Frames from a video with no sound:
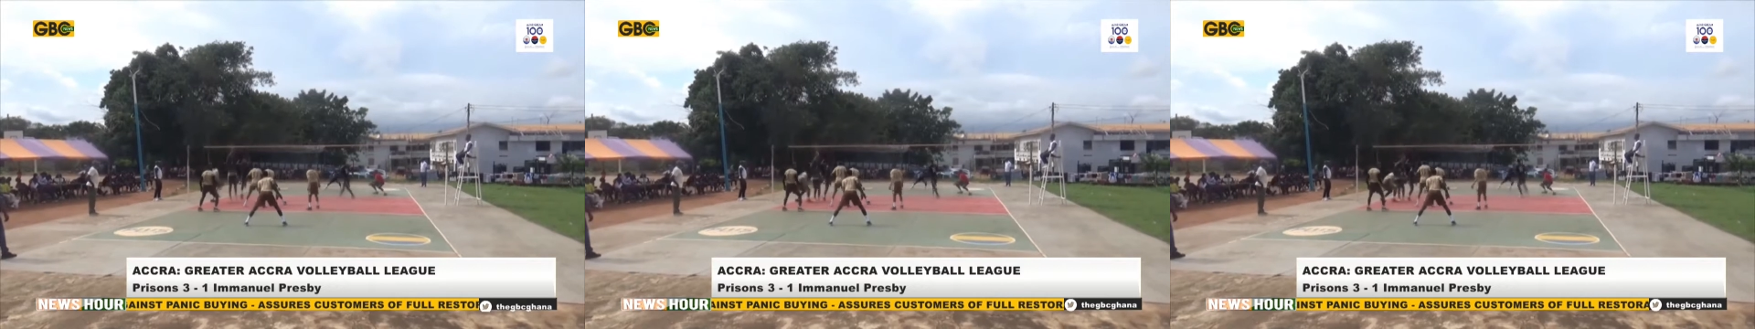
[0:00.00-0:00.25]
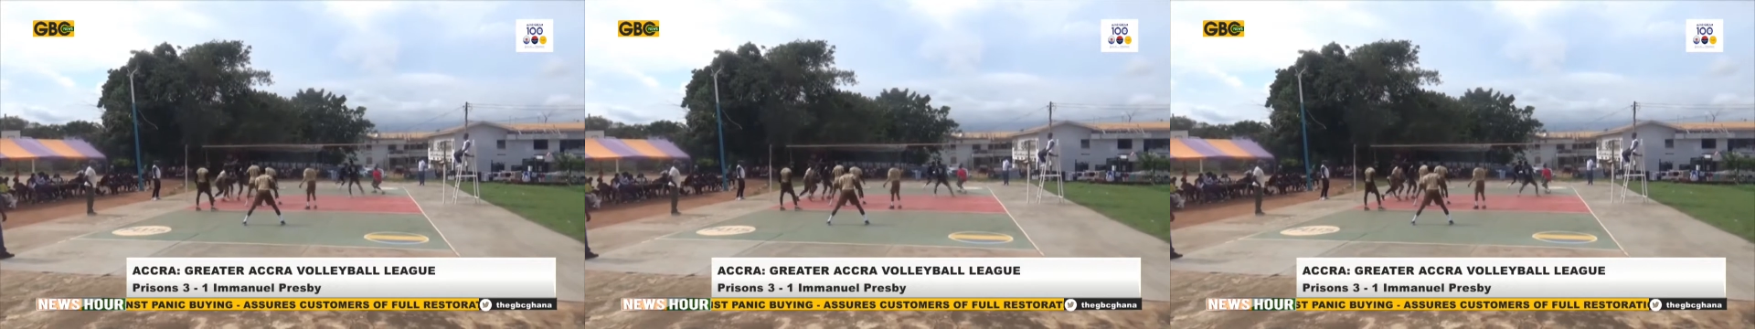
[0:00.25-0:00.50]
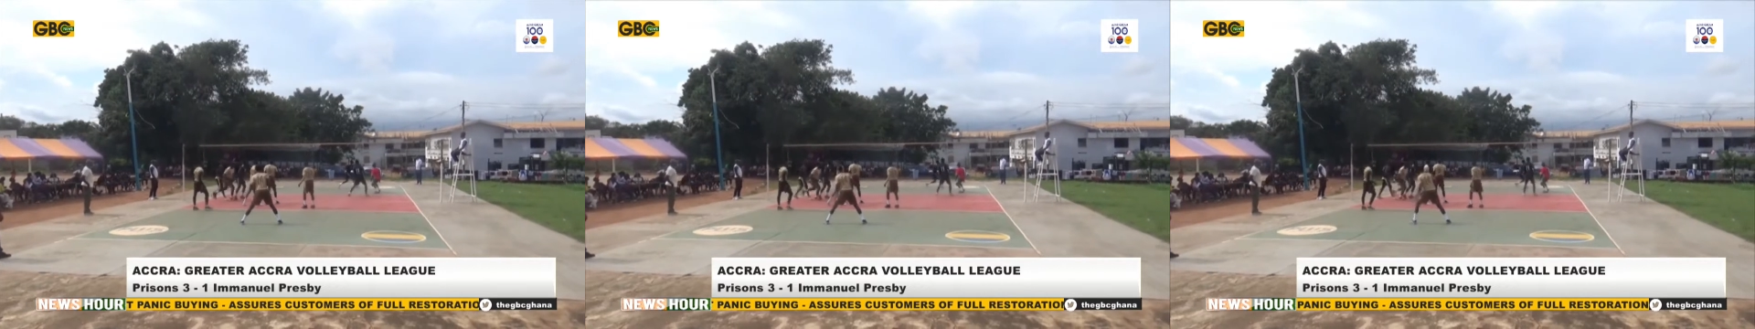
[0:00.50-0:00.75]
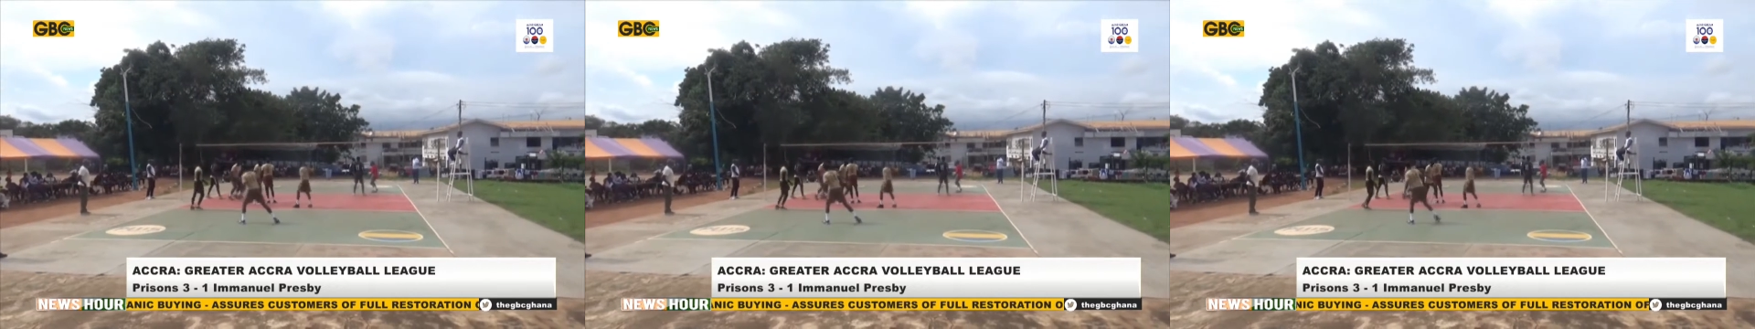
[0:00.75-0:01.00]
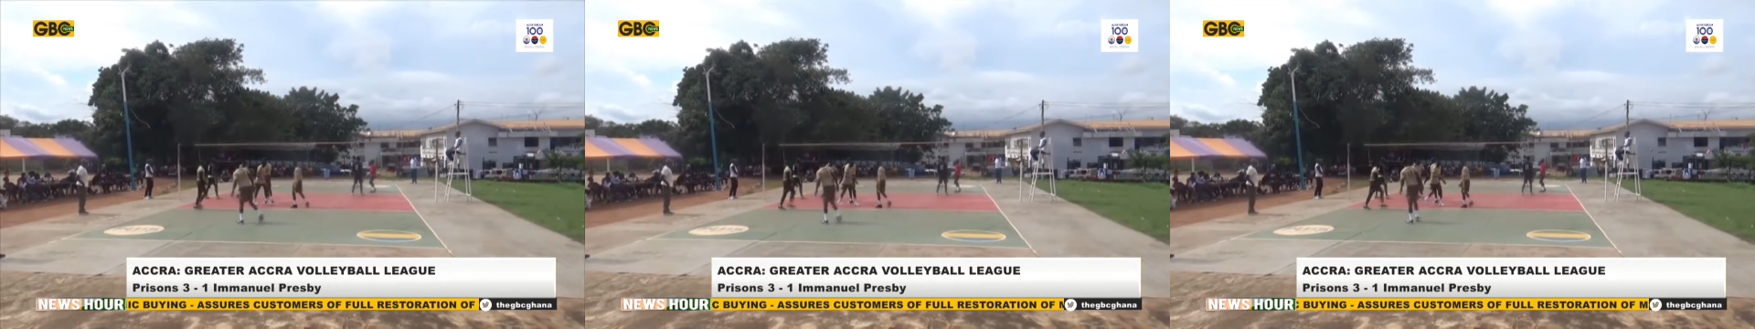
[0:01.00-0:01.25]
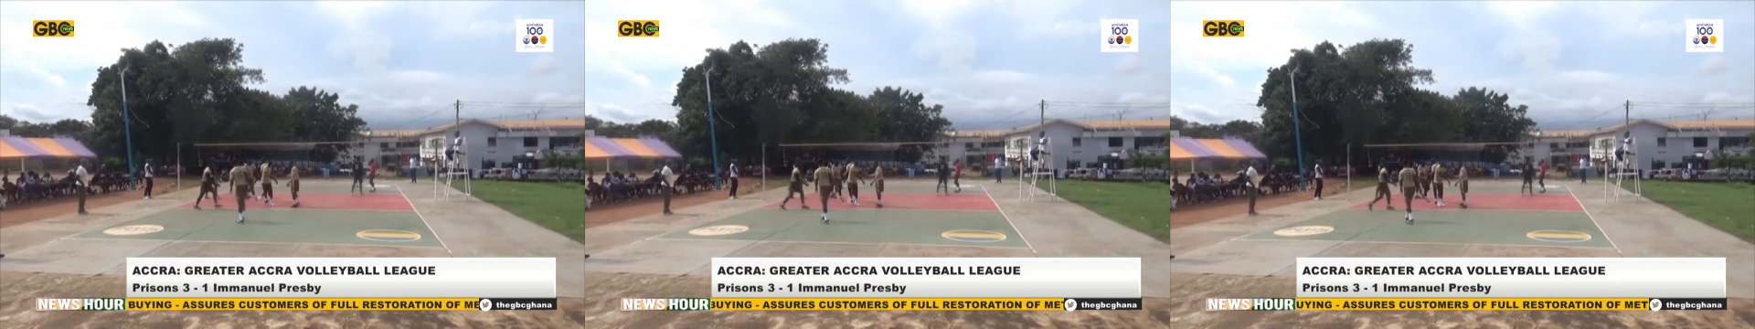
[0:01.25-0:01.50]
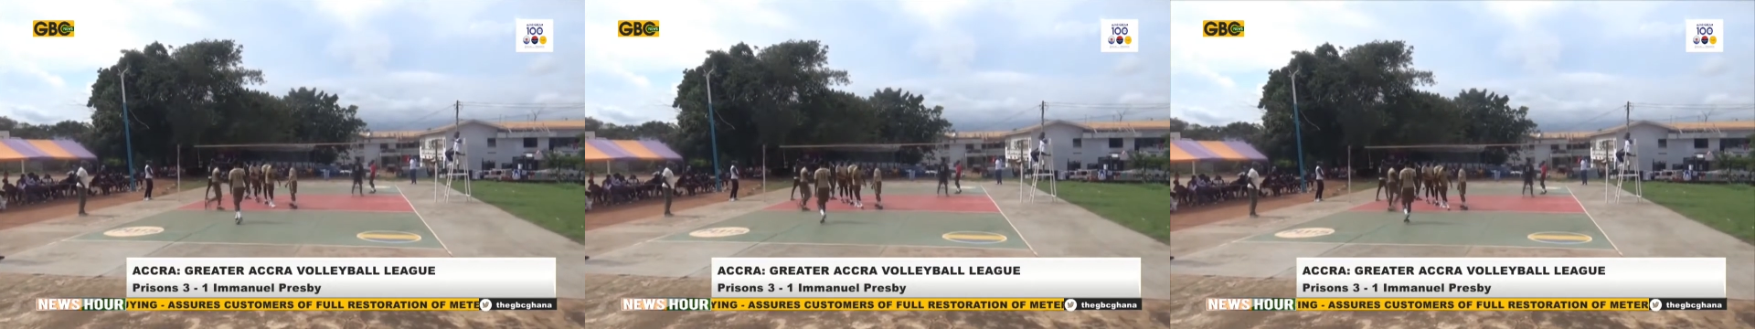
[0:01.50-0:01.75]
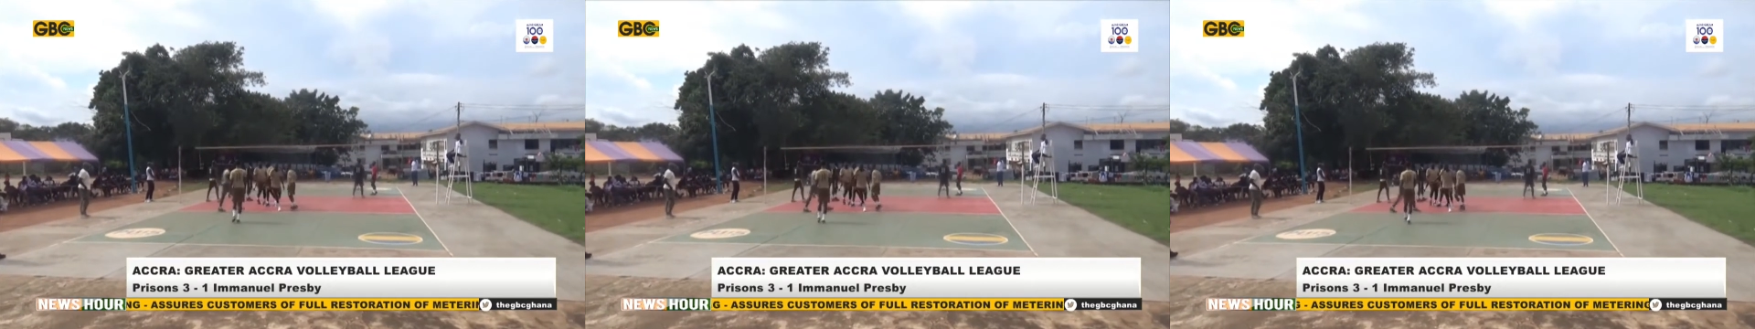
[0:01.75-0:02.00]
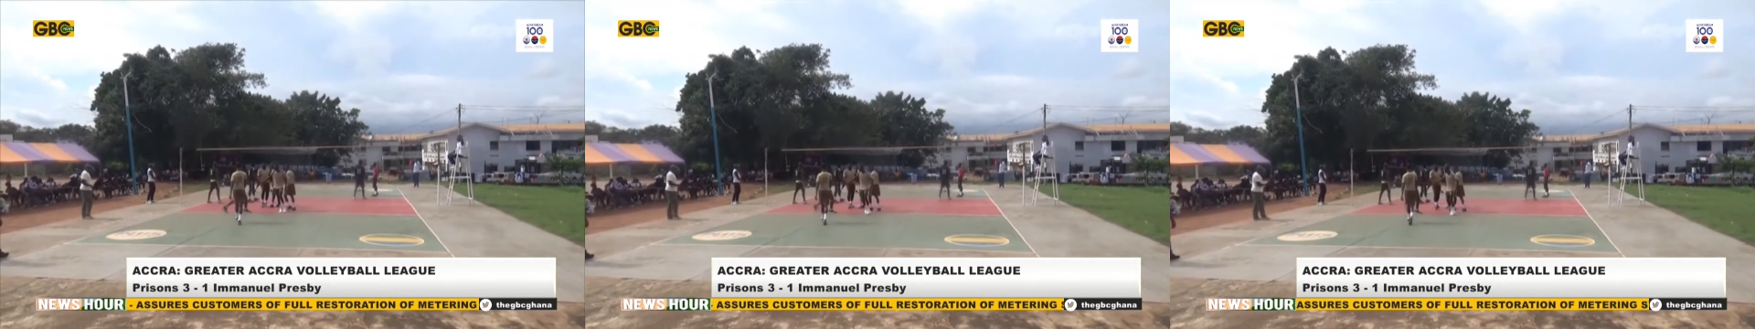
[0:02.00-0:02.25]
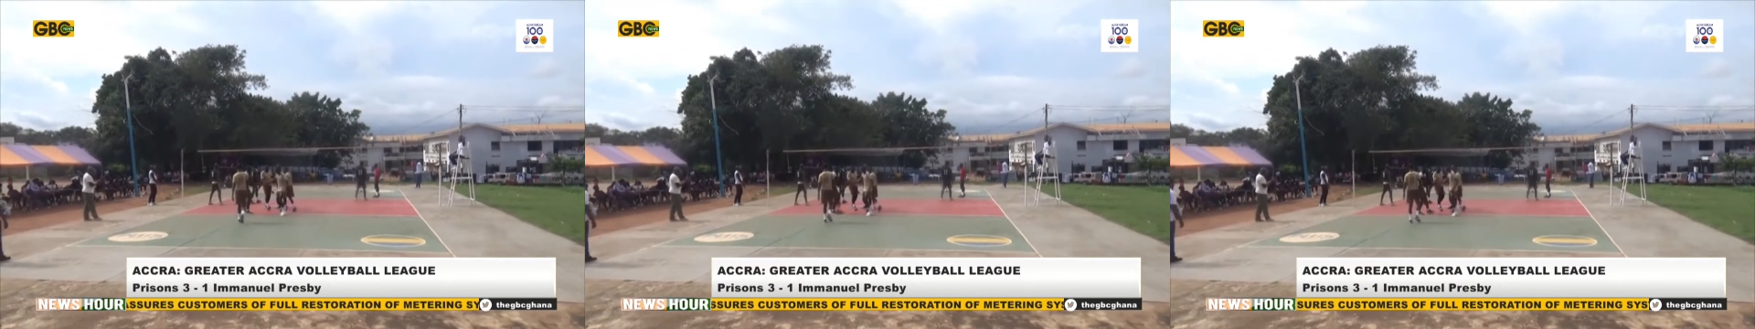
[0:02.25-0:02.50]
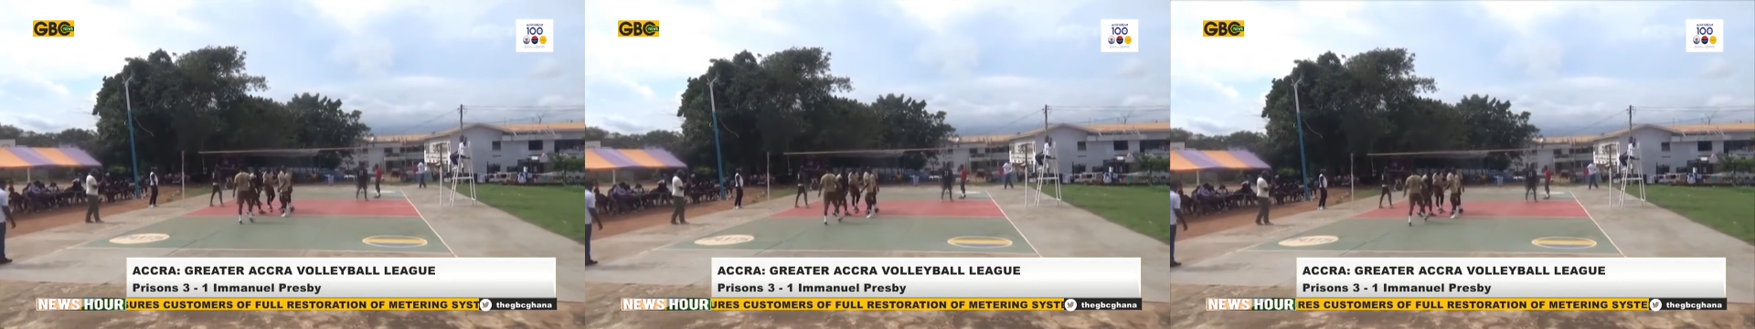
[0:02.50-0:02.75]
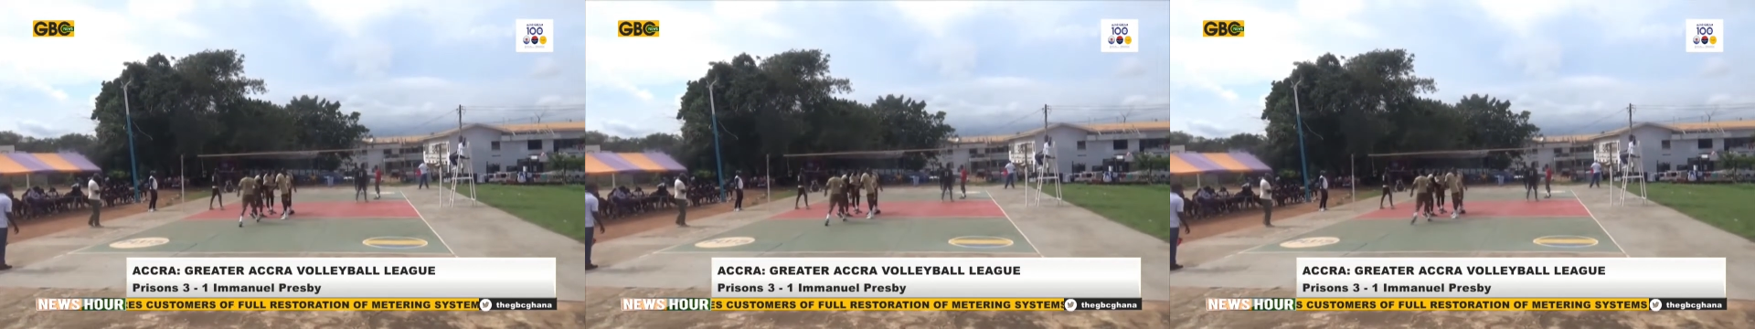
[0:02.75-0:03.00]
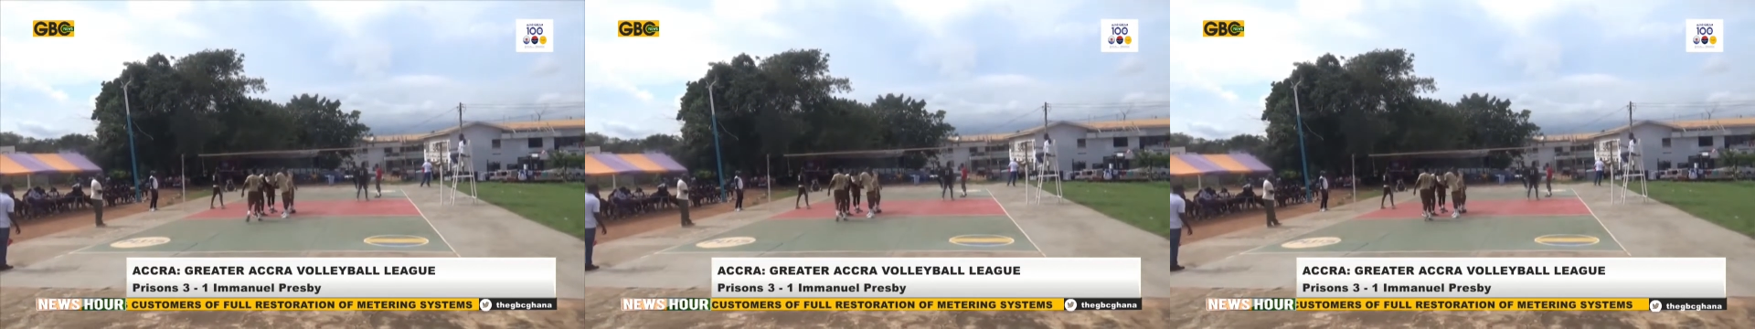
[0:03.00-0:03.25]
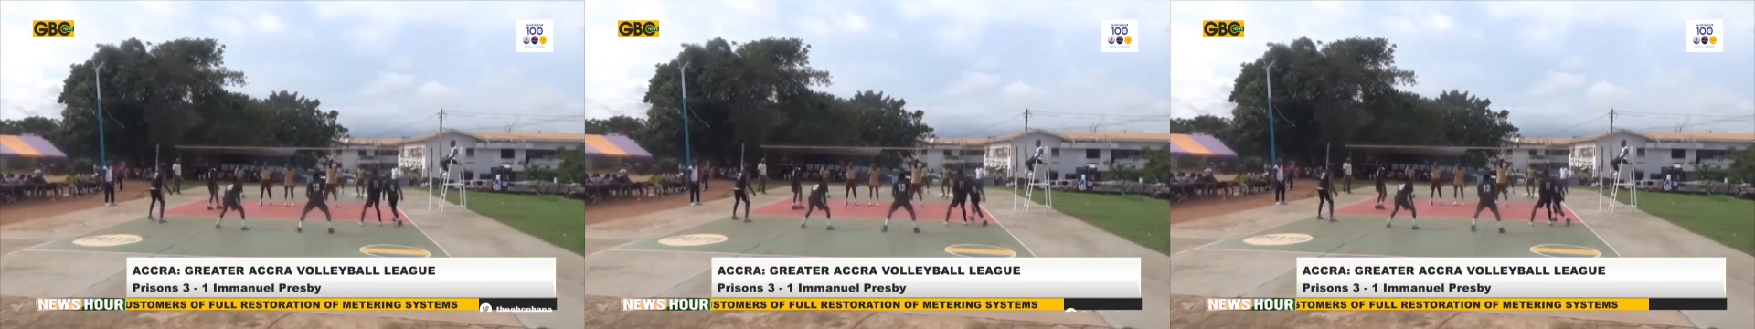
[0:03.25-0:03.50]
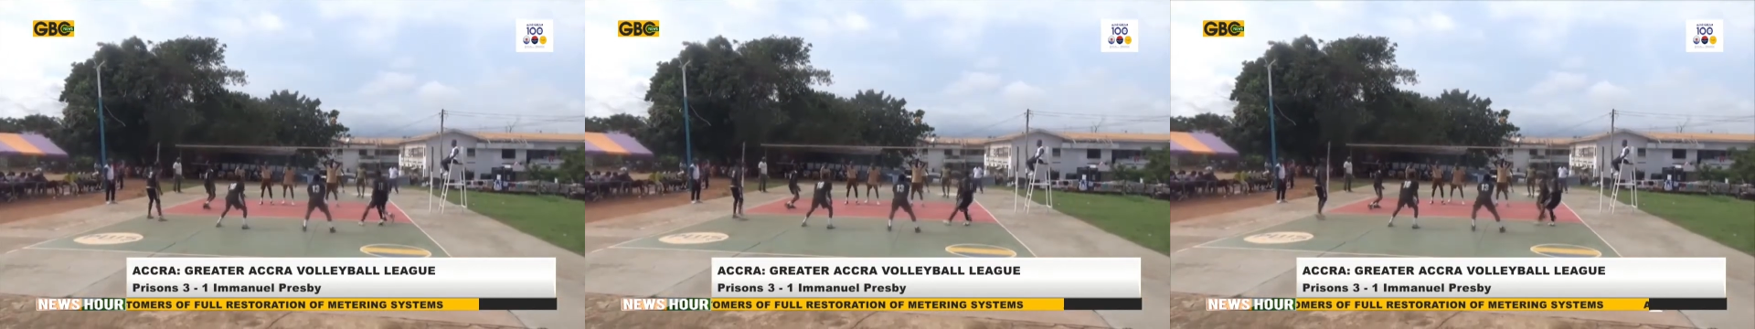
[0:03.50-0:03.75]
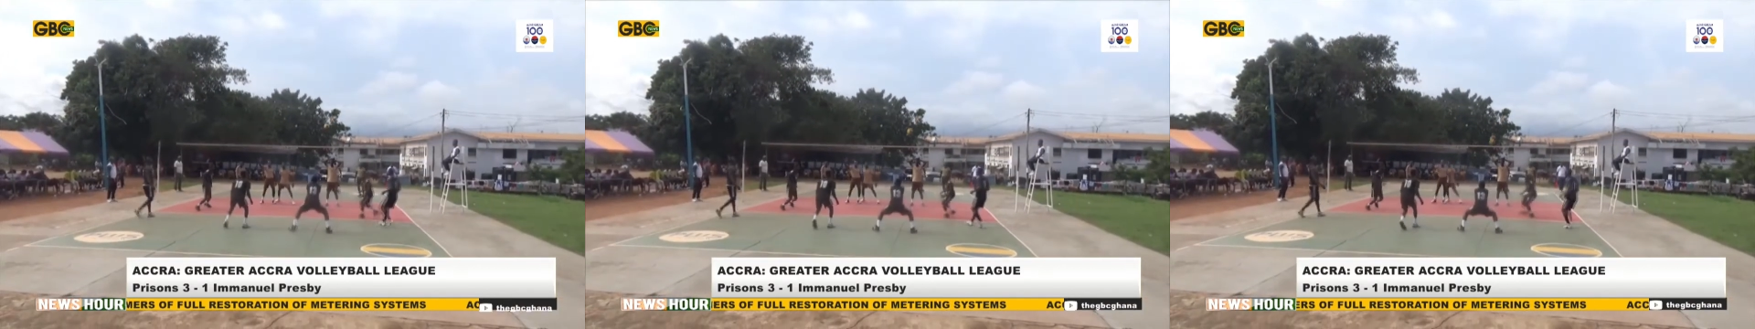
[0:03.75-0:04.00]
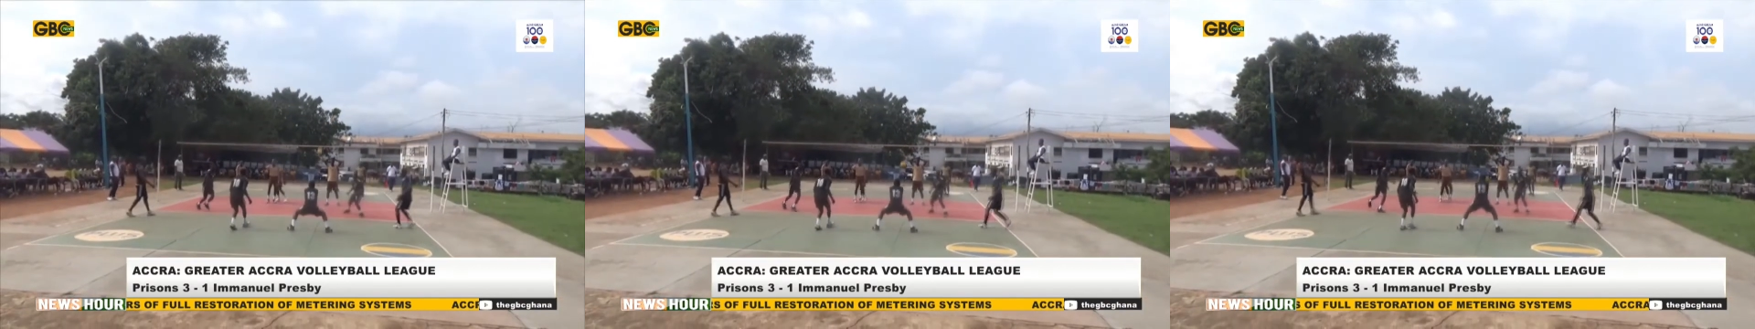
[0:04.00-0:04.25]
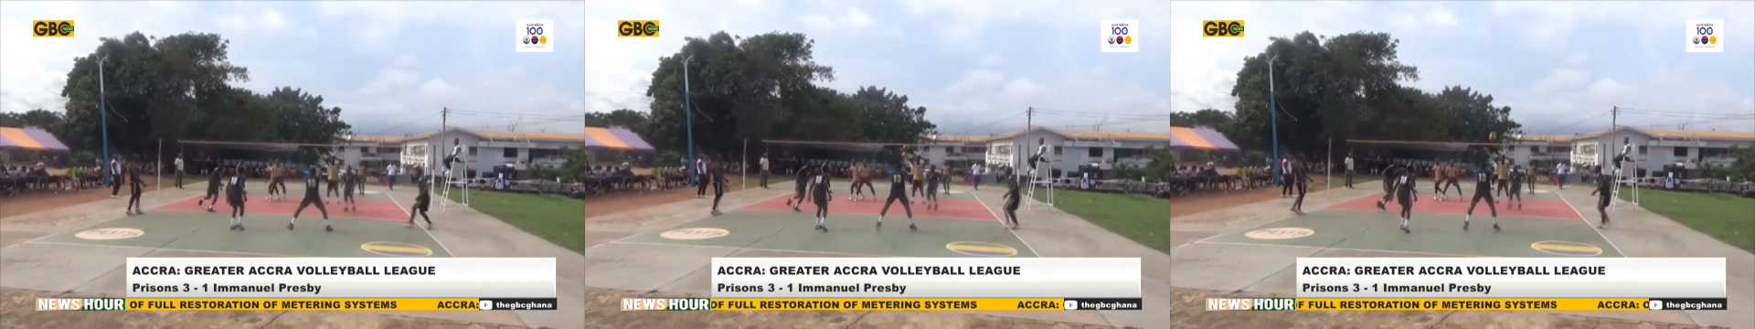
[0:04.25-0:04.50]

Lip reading: Nobody's mouth can be seen.